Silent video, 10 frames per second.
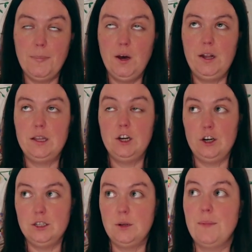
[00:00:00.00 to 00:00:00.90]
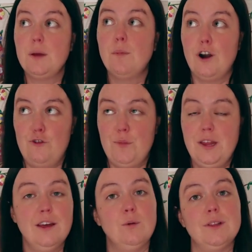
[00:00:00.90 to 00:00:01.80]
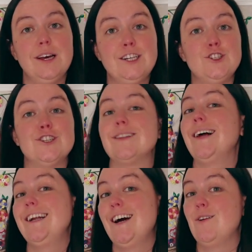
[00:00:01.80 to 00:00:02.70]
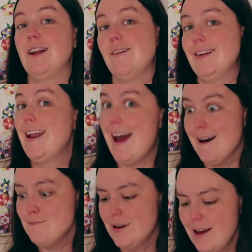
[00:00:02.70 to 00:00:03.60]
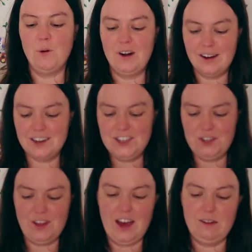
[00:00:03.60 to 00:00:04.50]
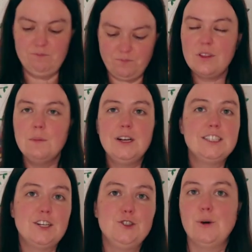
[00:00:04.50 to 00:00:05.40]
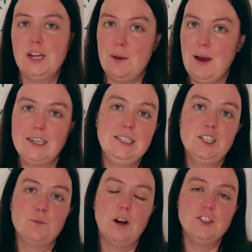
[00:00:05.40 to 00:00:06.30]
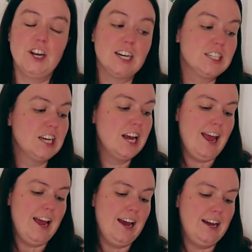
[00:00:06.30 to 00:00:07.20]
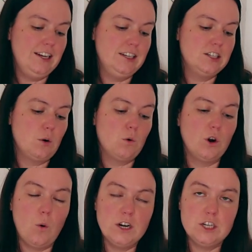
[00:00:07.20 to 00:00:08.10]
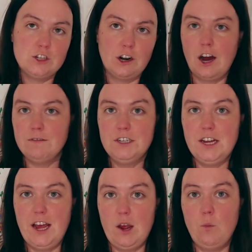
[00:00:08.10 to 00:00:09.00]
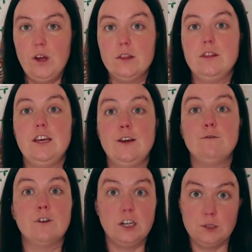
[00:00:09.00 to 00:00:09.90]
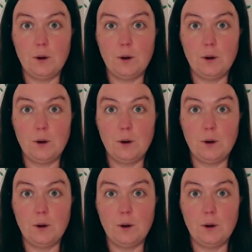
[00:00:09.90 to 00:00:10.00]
but there is a big part of me that would like to just lie down and have a nap, but we're not gonna do that because I do want to get back to this project, and we're going to start off today with the front